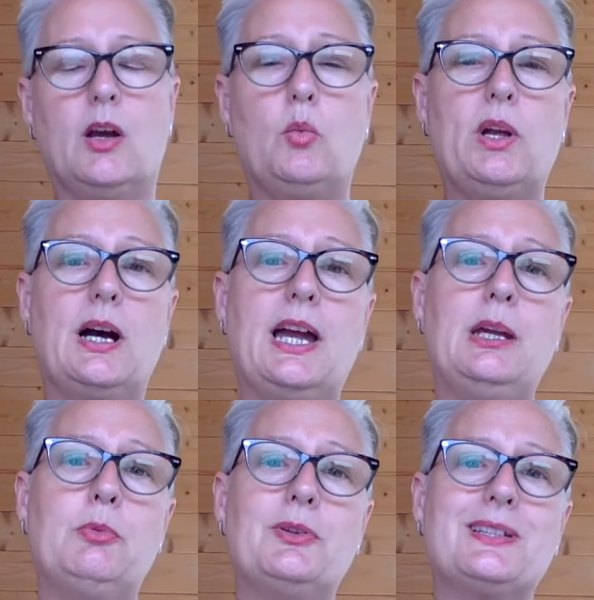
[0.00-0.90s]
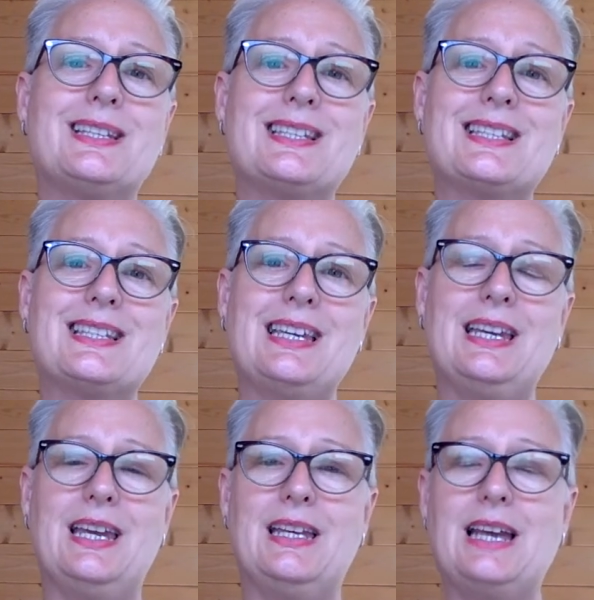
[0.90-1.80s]
We are able to
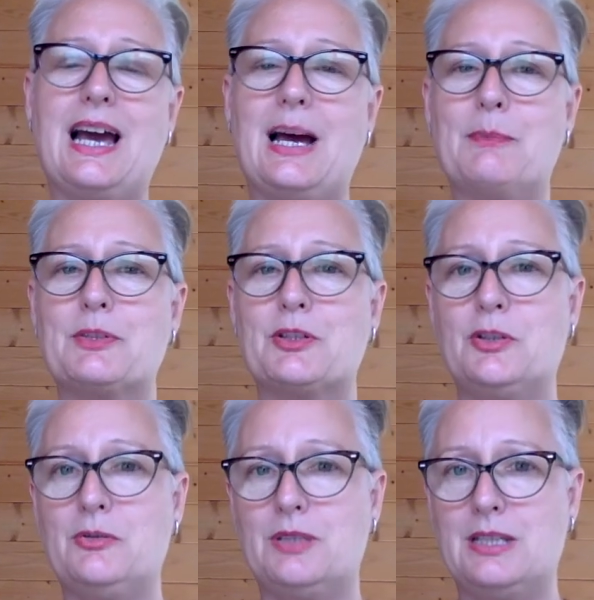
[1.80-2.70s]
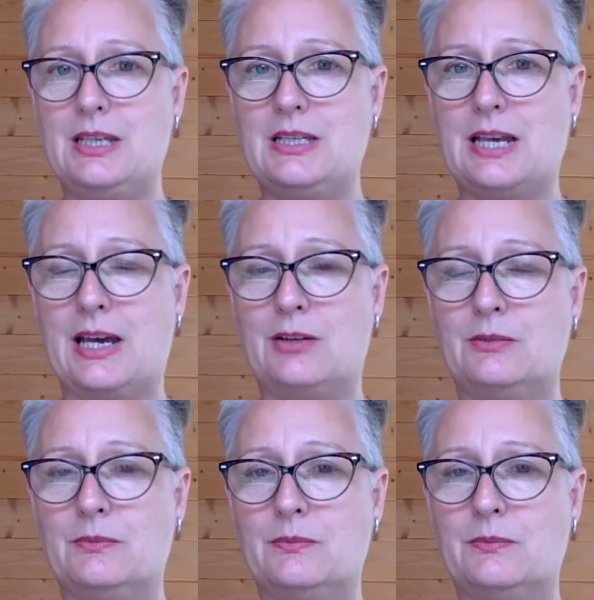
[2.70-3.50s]
see it in absolute detail.